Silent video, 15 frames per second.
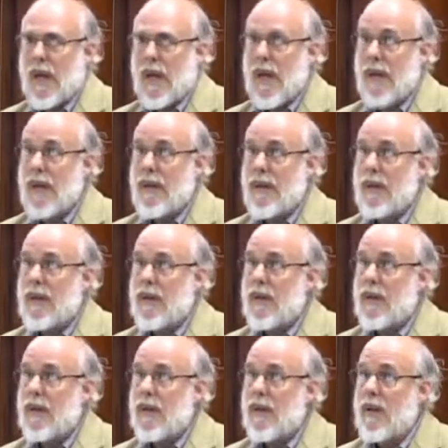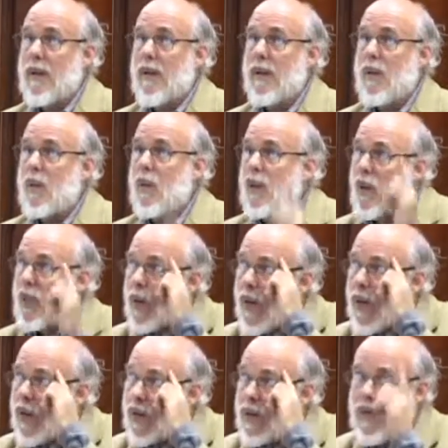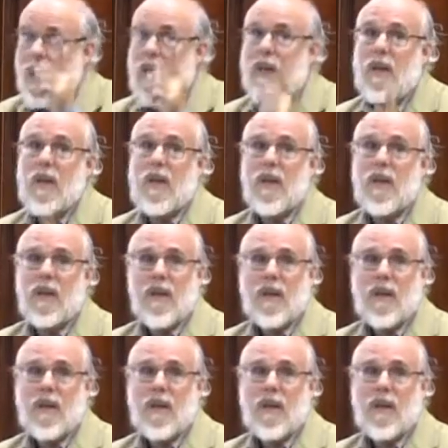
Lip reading: And when you break a psyche,